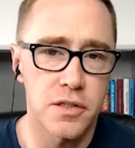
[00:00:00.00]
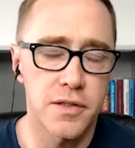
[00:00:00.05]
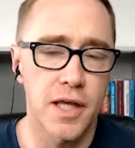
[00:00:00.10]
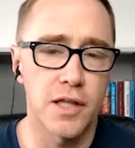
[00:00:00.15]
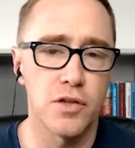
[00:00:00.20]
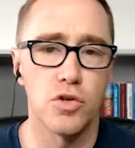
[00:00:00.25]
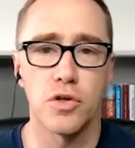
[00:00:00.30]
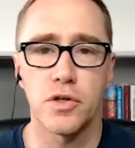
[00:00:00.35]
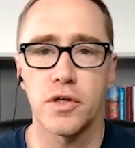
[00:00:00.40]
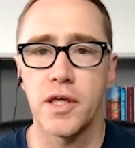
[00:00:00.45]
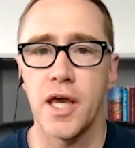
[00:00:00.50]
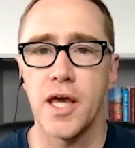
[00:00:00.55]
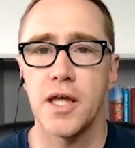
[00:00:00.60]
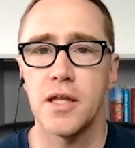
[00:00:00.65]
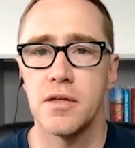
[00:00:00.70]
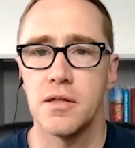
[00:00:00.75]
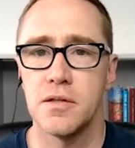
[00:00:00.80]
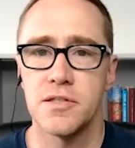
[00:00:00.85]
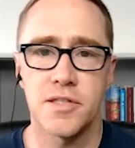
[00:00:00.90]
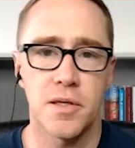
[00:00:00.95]
they look
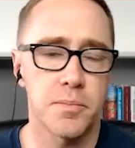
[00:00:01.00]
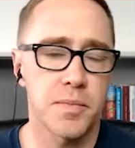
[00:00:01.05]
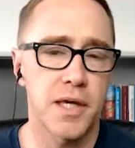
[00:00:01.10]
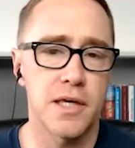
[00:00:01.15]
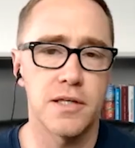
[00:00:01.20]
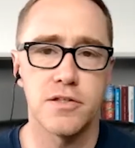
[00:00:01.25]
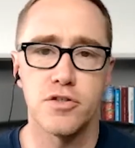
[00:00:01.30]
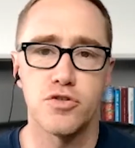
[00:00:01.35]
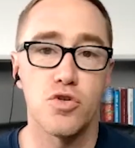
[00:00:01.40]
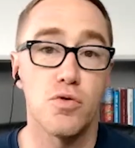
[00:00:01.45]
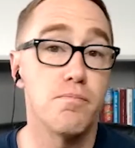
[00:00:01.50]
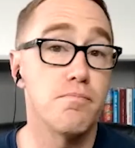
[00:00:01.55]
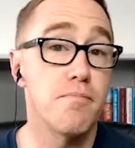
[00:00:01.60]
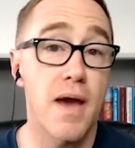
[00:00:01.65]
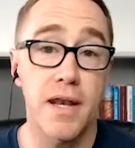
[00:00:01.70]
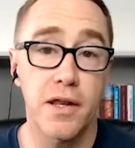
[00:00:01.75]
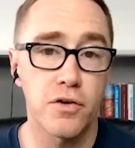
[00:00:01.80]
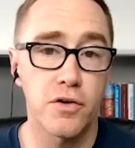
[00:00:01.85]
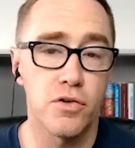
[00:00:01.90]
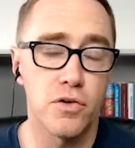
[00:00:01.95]
at, in some cases, your
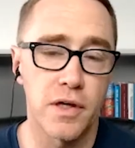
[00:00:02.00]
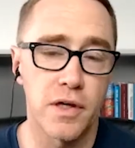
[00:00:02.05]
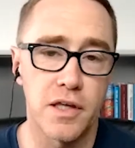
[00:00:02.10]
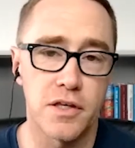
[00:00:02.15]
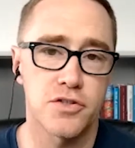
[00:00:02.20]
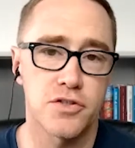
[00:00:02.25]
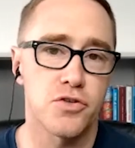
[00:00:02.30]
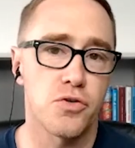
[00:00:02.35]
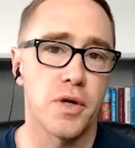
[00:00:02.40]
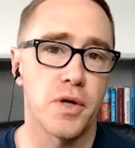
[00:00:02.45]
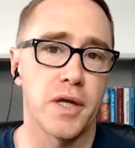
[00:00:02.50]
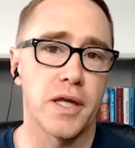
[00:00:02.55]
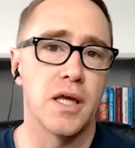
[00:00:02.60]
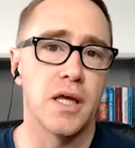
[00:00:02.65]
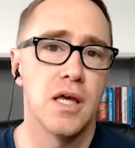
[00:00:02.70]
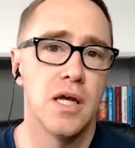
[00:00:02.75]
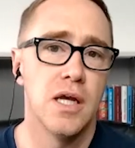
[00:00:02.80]
medical history.